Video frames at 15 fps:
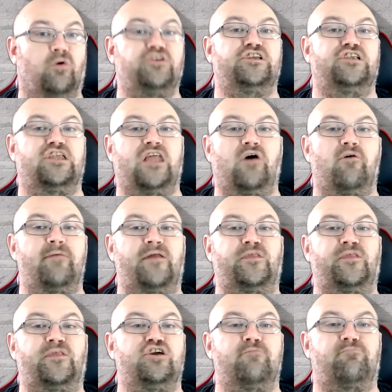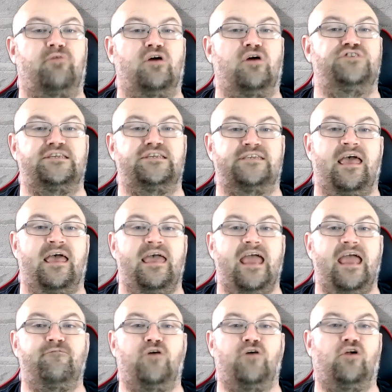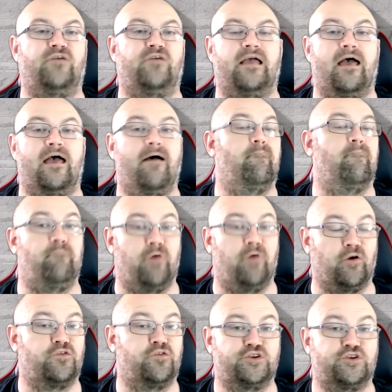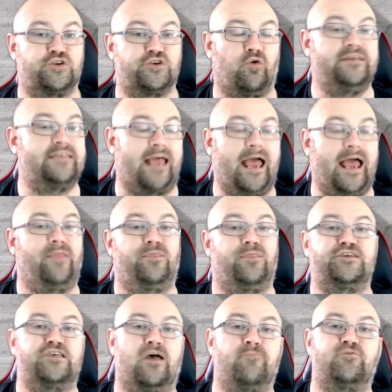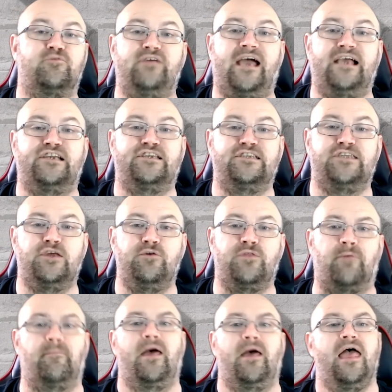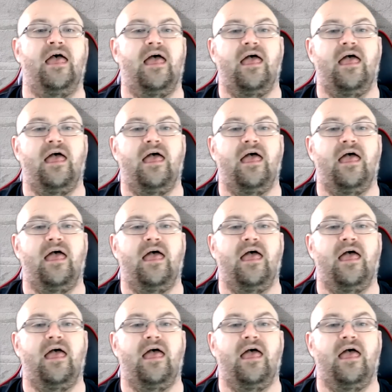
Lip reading: wanting to know about the due process involving both stories and the Scum's reaction to them.